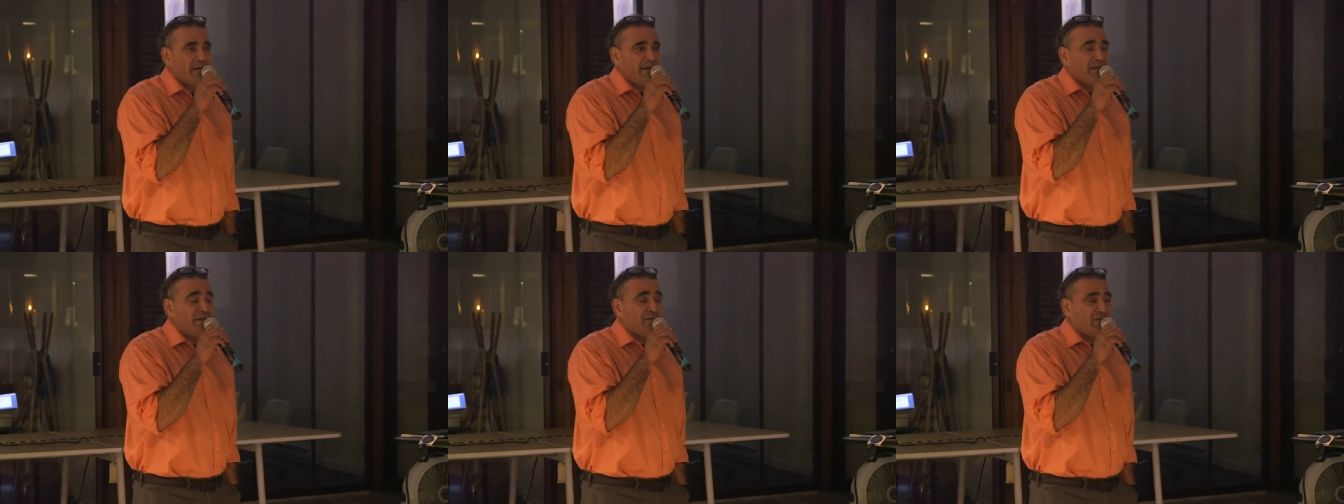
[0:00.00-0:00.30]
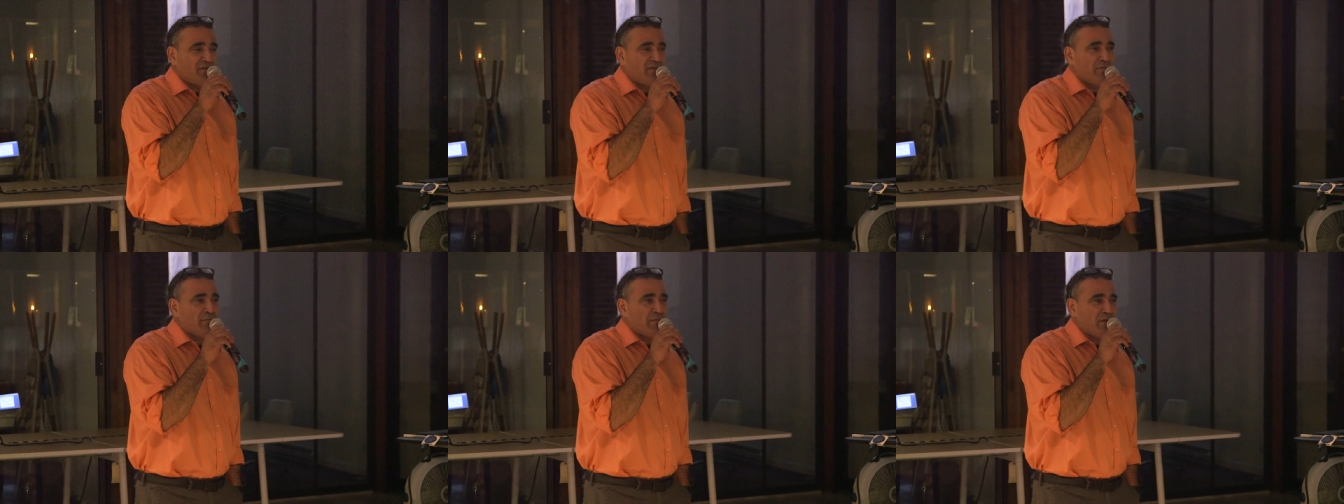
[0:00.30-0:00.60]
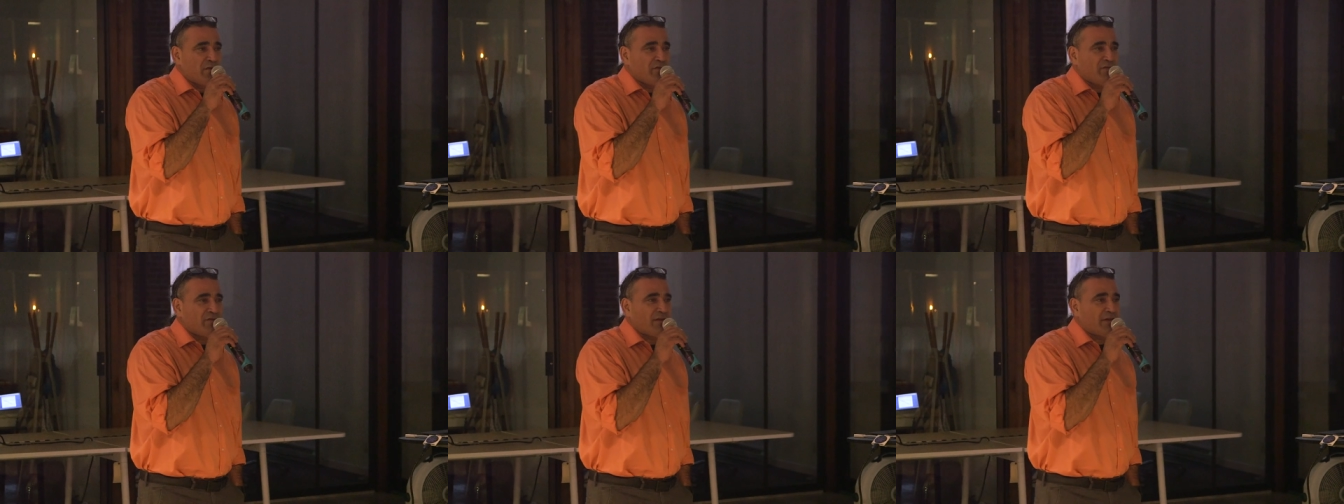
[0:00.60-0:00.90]
into
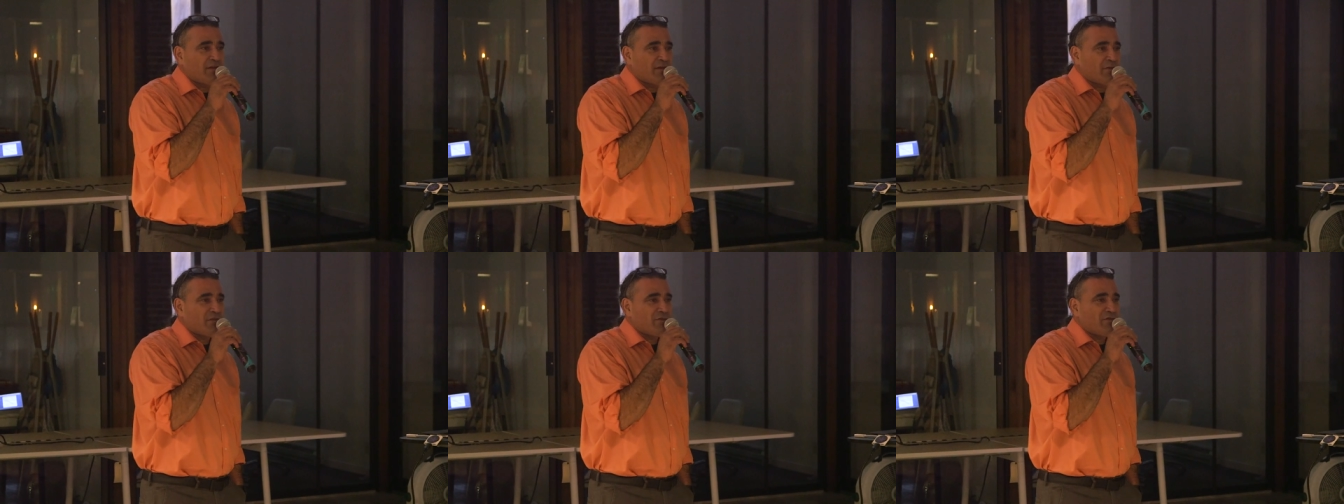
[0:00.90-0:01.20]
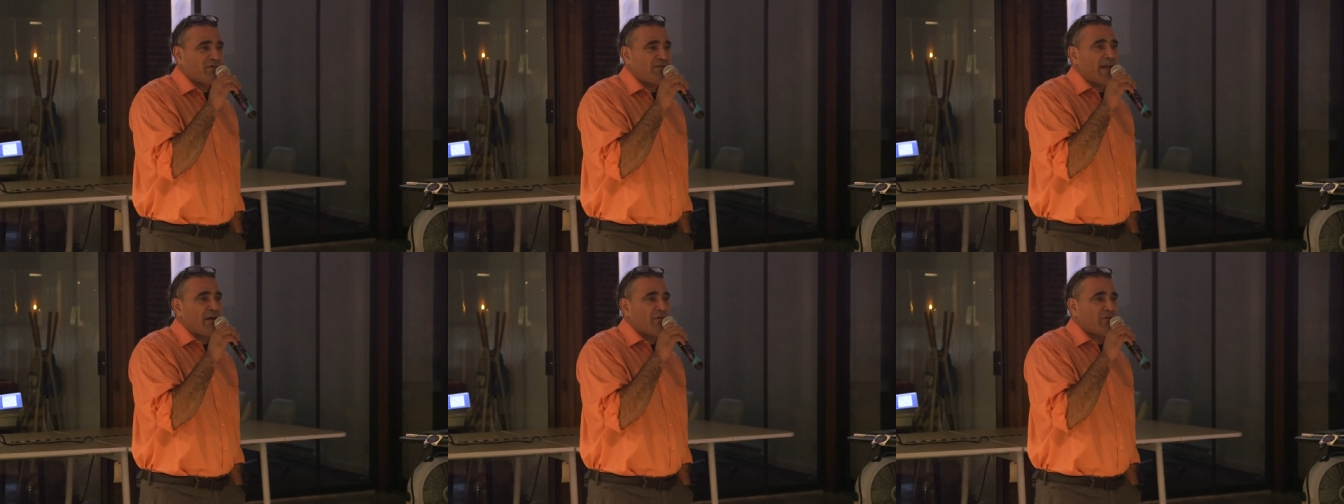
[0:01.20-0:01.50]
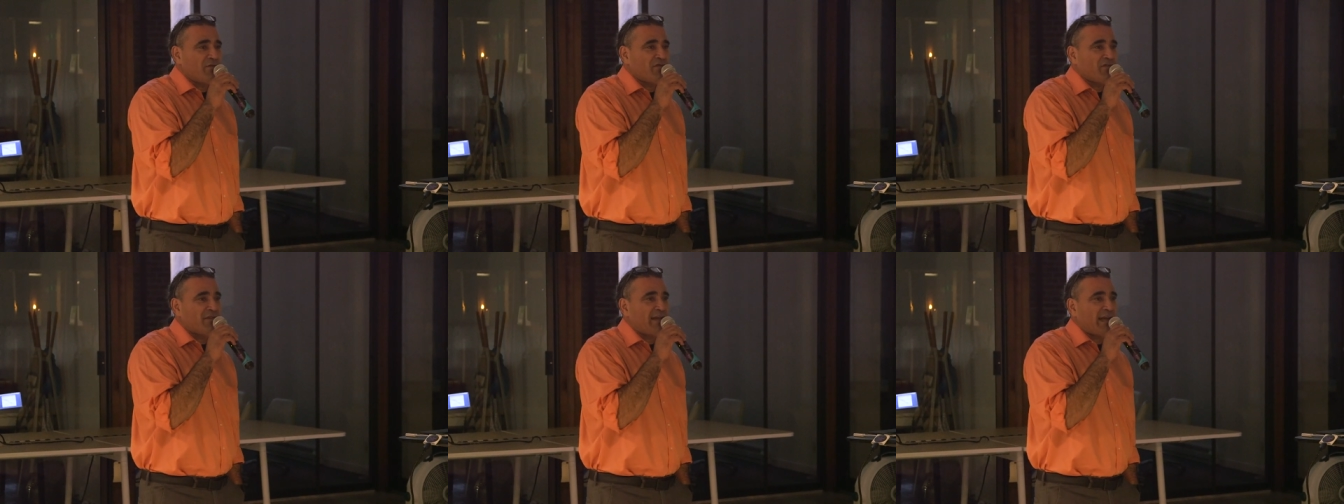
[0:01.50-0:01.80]
music or
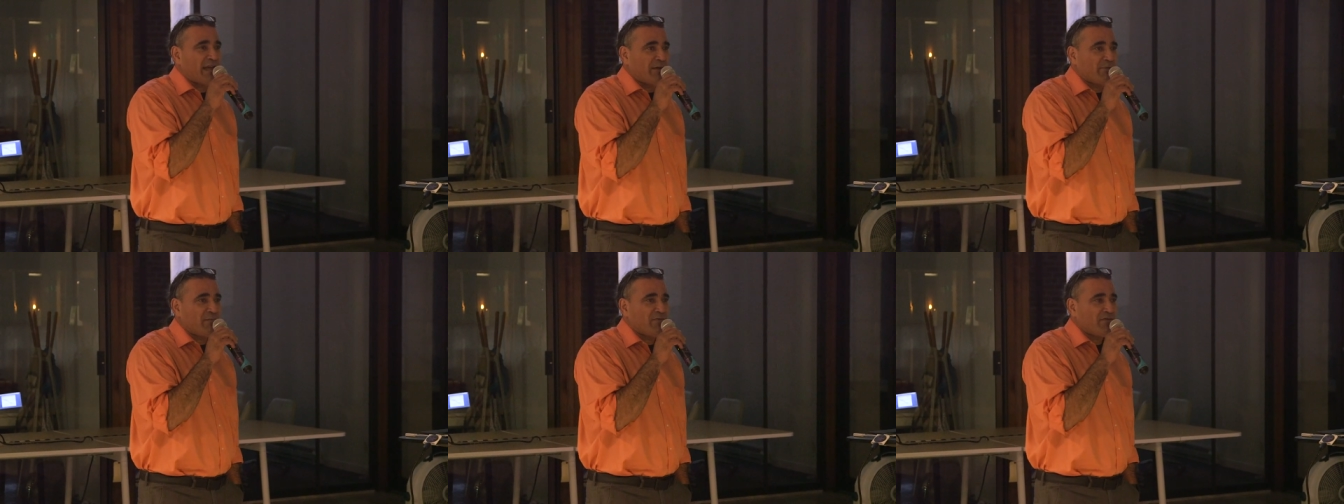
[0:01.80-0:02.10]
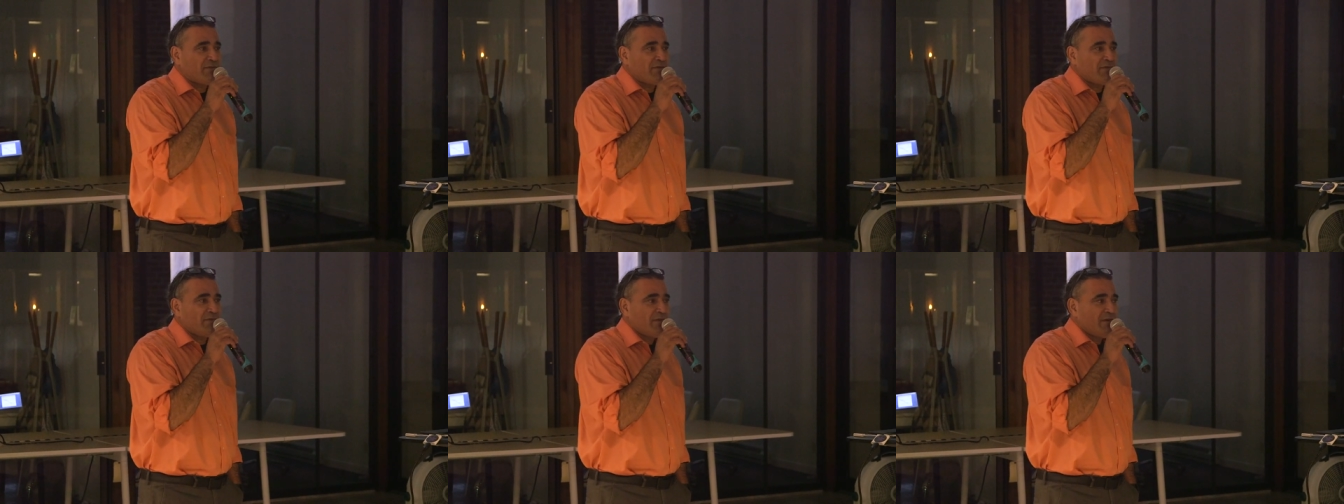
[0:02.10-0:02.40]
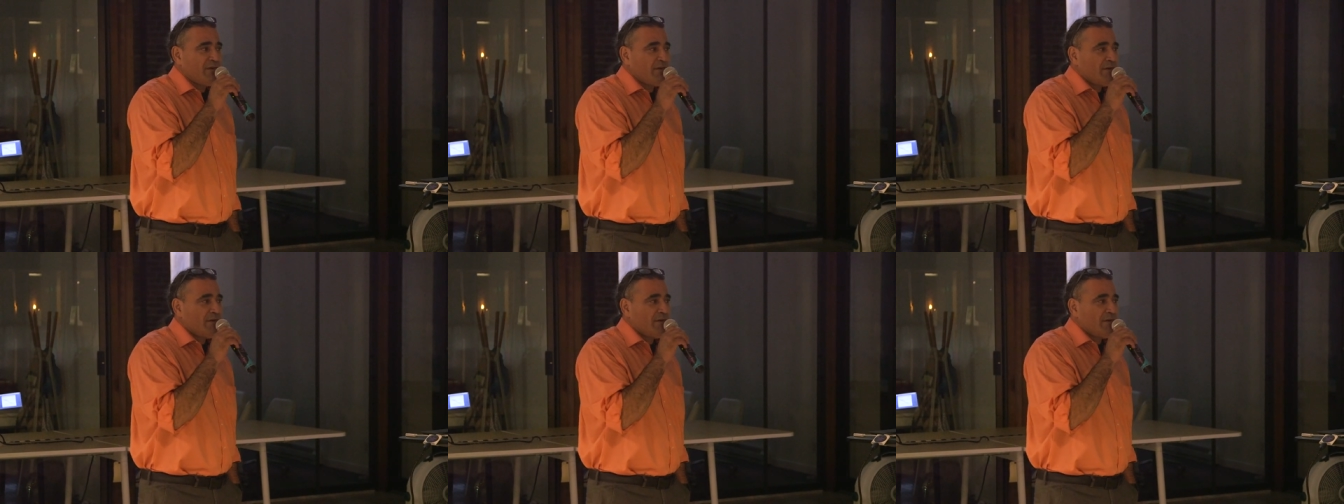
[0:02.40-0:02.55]
soundscapes.